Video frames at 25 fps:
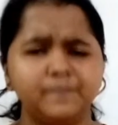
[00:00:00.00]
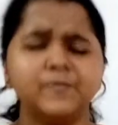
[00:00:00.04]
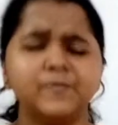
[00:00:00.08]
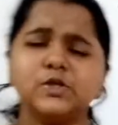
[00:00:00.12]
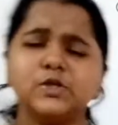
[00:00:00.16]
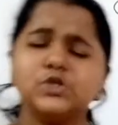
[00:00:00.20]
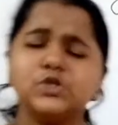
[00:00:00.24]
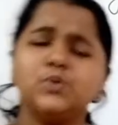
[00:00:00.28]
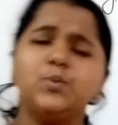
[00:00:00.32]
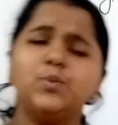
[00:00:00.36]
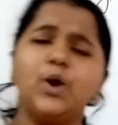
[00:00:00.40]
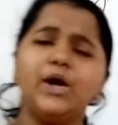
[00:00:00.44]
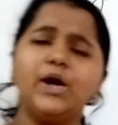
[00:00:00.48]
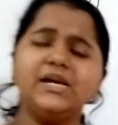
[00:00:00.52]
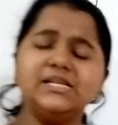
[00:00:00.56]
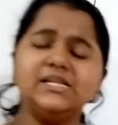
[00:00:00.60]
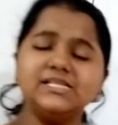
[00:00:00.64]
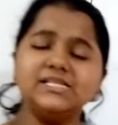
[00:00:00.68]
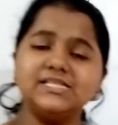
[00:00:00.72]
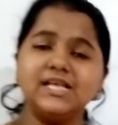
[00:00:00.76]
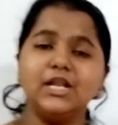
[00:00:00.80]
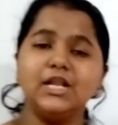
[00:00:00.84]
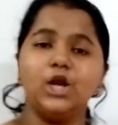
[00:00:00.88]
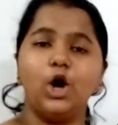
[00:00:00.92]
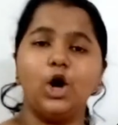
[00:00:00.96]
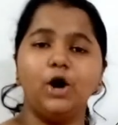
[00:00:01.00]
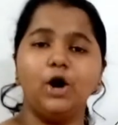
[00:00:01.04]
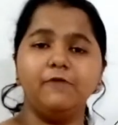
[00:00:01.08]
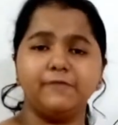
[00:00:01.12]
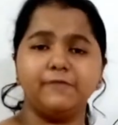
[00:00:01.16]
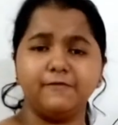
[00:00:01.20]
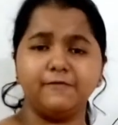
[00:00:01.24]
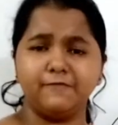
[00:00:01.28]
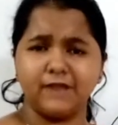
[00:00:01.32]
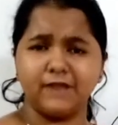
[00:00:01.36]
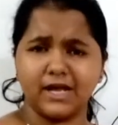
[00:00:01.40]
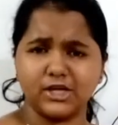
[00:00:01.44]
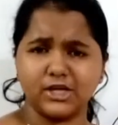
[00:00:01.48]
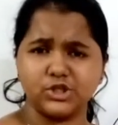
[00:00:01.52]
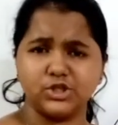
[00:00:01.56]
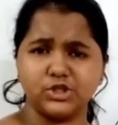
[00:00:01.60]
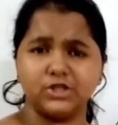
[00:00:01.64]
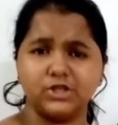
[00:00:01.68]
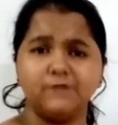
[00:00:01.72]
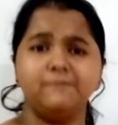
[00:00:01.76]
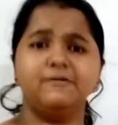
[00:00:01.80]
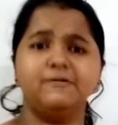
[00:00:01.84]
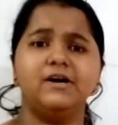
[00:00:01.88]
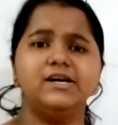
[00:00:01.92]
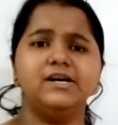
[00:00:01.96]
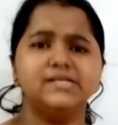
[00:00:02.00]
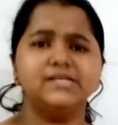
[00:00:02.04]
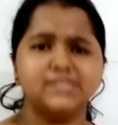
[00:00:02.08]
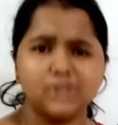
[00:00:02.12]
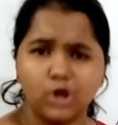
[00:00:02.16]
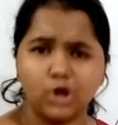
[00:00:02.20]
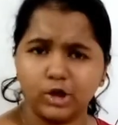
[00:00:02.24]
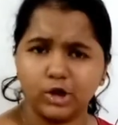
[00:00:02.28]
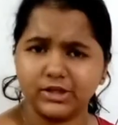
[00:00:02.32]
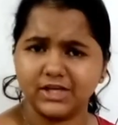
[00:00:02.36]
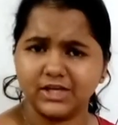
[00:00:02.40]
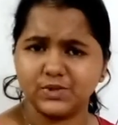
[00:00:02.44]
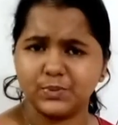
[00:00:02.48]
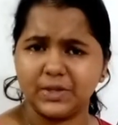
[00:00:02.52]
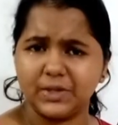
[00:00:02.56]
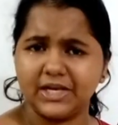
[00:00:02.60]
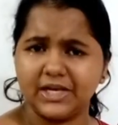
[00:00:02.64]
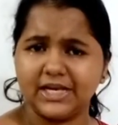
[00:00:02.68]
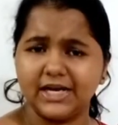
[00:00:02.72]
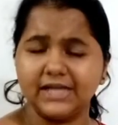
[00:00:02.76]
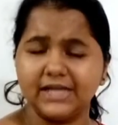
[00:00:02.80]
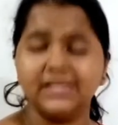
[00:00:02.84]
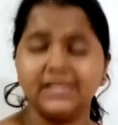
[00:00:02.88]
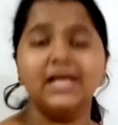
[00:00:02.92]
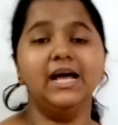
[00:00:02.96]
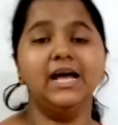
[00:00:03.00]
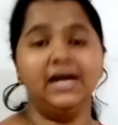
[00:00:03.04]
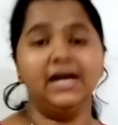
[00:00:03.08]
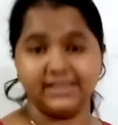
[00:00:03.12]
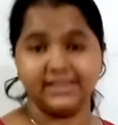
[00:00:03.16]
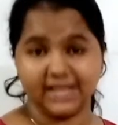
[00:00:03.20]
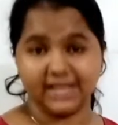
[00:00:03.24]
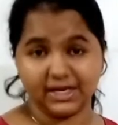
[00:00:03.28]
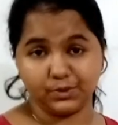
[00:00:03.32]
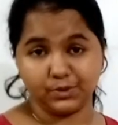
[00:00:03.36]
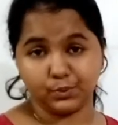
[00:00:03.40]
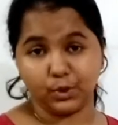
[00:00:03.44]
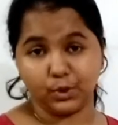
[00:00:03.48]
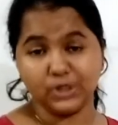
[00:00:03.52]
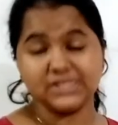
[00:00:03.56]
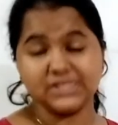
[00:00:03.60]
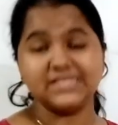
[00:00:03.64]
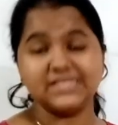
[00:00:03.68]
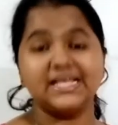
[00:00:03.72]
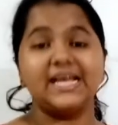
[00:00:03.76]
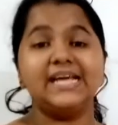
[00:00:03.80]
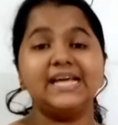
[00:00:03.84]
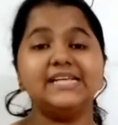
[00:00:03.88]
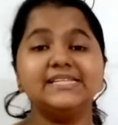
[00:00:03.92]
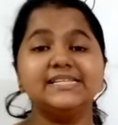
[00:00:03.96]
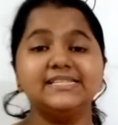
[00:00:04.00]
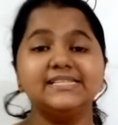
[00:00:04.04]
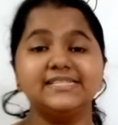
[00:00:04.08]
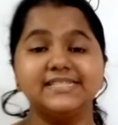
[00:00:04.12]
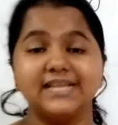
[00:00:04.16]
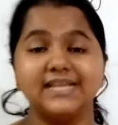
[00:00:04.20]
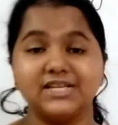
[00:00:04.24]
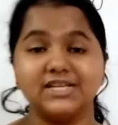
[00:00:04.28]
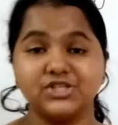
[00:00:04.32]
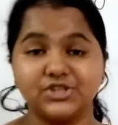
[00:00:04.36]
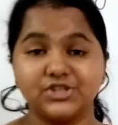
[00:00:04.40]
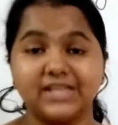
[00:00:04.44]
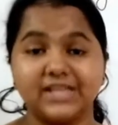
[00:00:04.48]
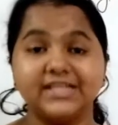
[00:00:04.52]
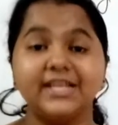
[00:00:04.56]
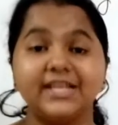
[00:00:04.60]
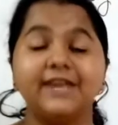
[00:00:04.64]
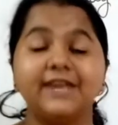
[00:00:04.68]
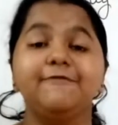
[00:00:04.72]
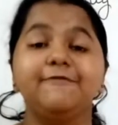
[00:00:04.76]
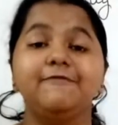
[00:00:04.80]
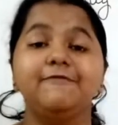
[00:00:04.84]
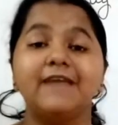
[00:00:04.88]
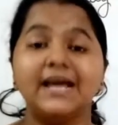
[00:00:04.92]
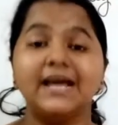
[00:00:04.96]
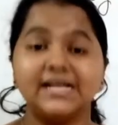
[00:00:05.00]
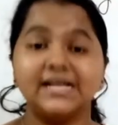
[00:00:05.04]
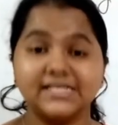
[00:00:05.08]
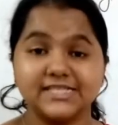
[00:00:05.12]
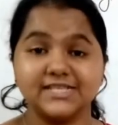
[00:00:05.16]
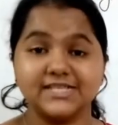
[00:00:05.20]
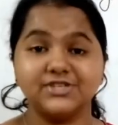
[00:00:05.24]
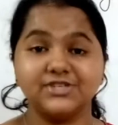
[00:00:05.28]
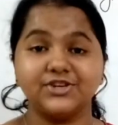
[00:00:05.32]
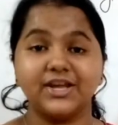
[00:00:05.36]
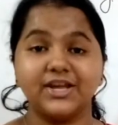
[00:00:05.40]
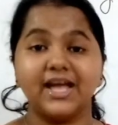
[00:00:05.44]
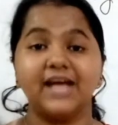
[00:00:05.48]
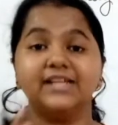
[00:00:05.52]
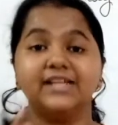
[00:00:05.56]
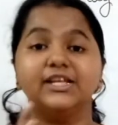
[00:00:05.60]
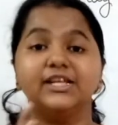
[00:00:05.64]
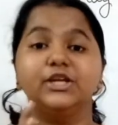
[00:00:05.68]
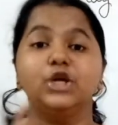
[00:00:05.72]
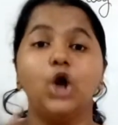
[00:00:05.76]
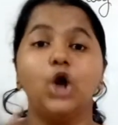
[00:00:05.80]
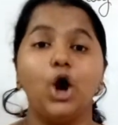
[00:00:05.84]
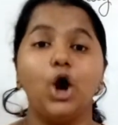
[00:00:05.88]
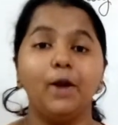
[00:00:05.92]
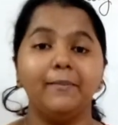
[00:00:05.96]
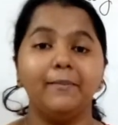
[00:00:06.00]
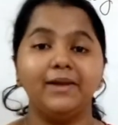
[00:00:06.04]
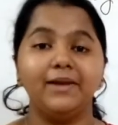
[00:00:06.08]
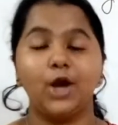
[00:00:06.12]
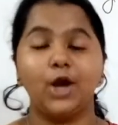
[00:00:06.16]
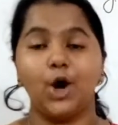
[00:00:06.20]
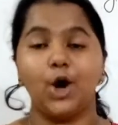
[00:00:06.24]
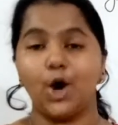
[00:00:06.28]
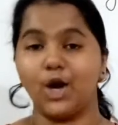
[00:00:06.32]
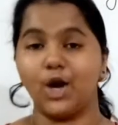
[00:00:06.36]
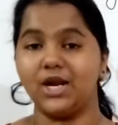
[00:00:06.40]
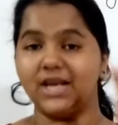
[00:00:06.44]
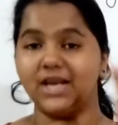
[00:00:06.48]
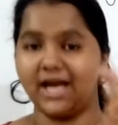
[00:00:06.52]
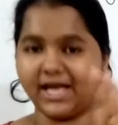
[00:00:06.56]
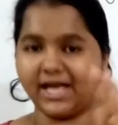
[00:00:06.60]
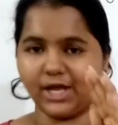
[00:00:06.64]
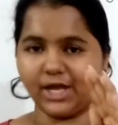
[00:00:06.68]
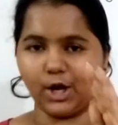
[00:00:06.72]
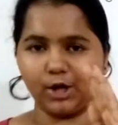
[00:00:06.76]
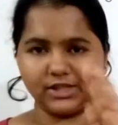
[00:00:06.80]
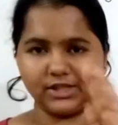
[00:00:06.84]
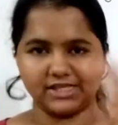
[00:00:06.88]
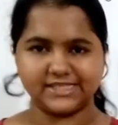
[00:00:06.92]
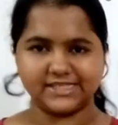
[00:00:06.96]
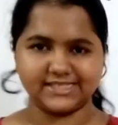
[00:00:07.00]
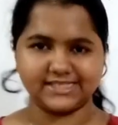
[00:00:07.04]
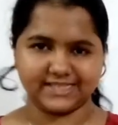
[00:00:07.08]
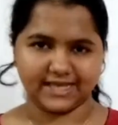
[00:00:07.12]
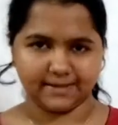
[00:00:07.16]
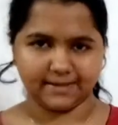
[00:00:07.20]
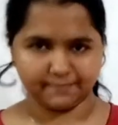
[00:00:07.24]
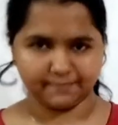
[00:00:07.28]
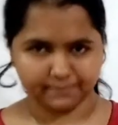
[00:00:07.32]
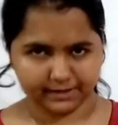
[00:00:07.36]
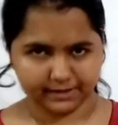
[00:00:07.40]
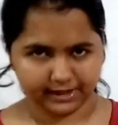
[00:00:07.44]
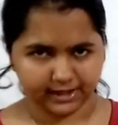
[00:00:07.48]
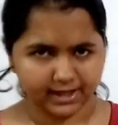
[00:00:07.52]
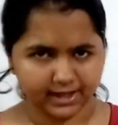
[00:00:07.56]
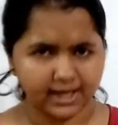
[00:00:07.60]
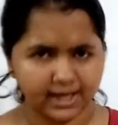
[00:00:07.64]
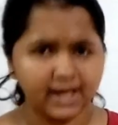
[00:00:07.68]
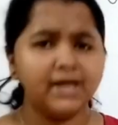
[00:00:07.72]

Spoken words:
So what is the law of reflection? The first law that we learned, that was the incident ray, the reflected ray and the normal all lie on the same plane.